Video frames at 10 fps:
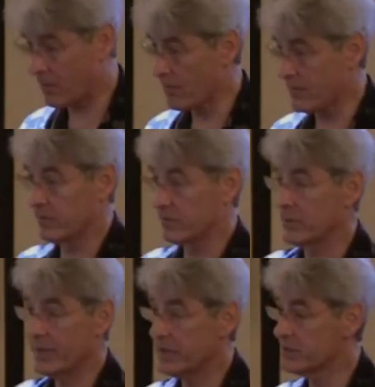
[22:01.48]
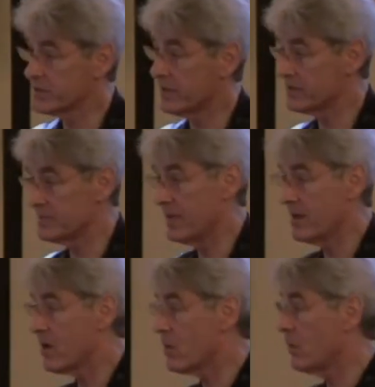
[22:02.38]
over 20 years, there has been
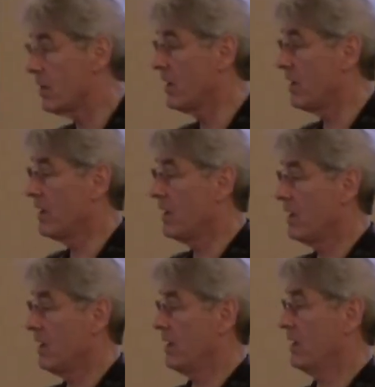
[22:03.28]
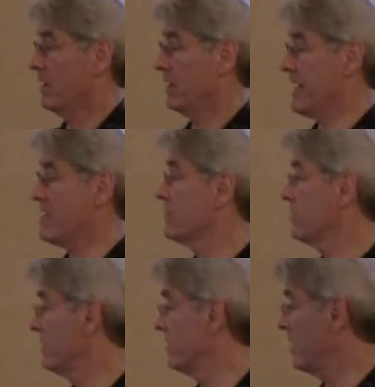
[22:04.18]
no
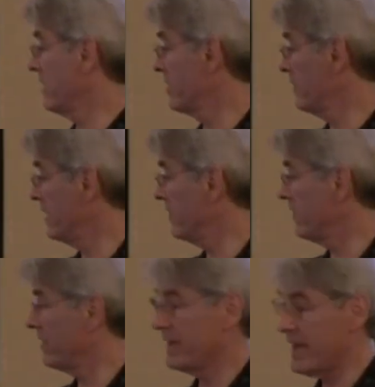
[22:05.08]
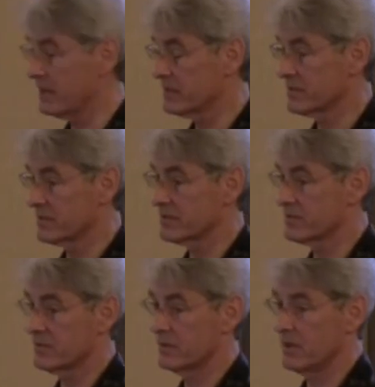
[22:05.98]
counter argument or
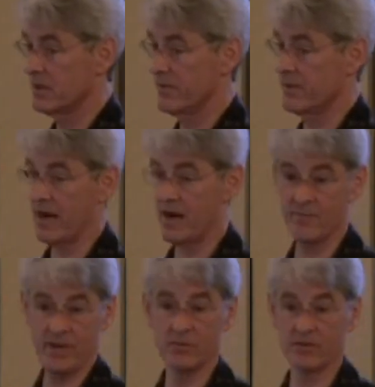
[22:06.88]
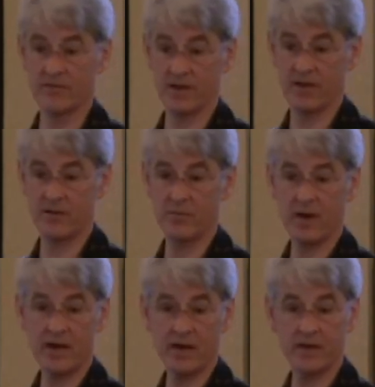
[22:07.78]
analysis uh, that I've been able to find
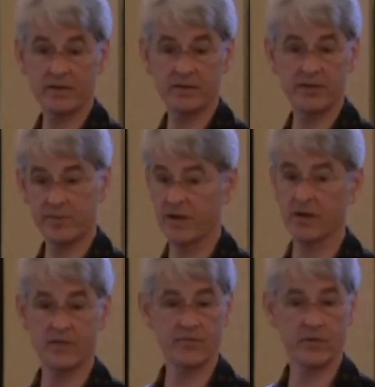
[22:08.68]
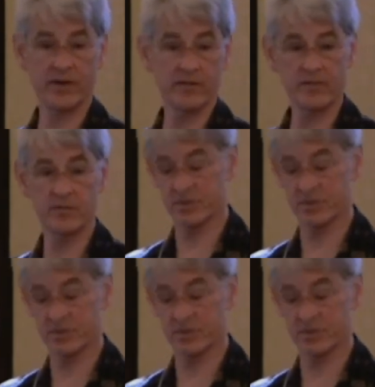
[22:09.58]
by Leonard Peikoff or any of the